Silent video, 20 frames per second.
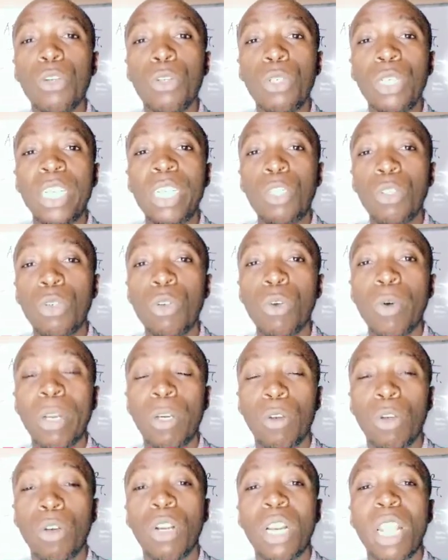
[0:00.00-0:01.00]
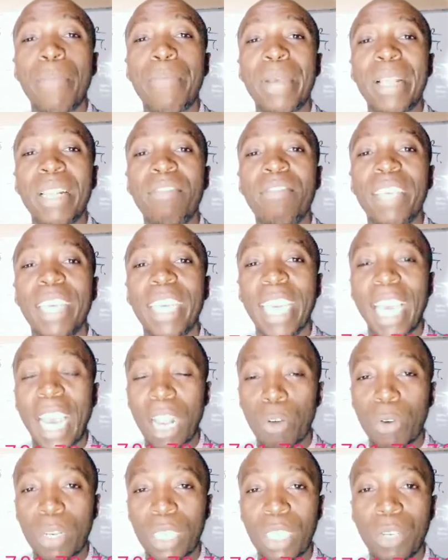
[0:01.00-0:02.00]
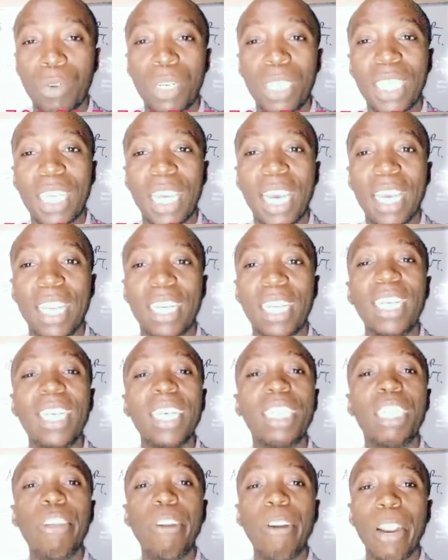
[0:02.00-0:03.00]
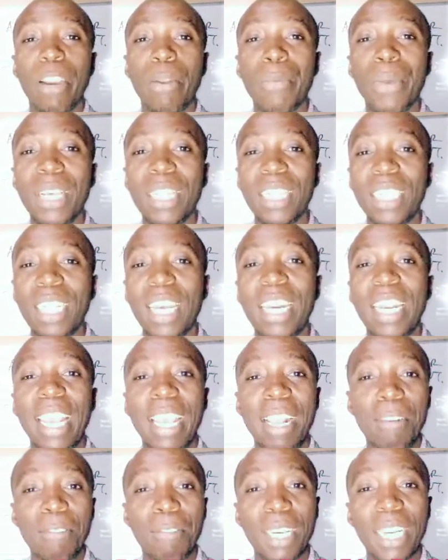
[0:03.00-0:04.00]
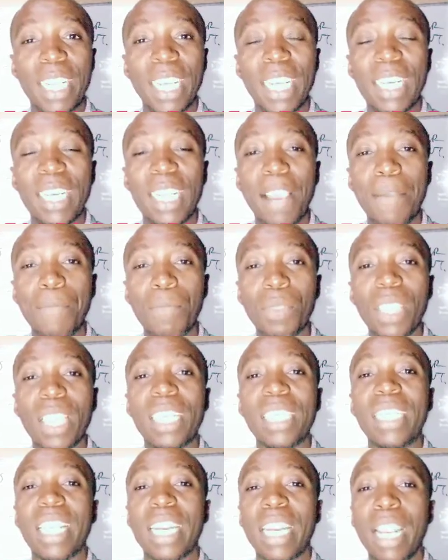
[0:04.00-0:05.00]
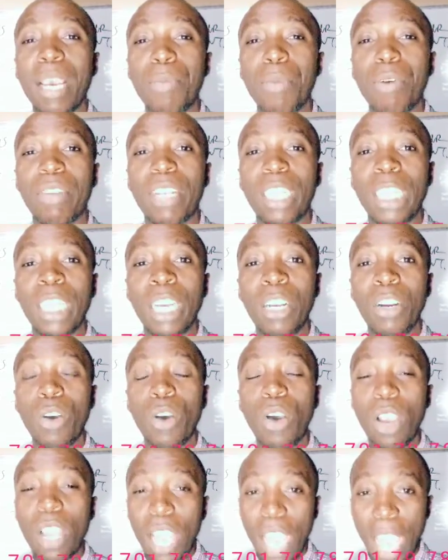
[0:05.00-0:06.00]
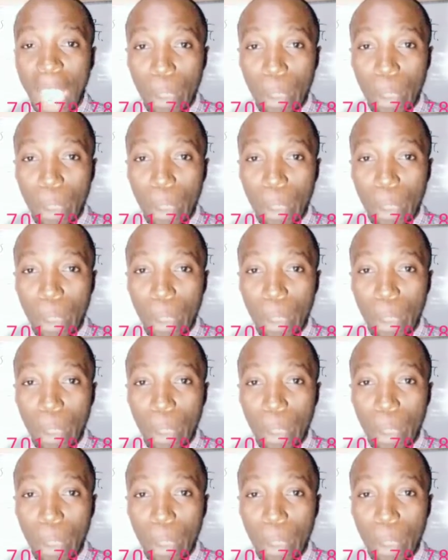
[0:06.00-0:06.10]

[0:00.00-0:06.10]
You need to do what we call a pelvic ultrasound scan. Gerard Massa, the health educator, is the name of the channel.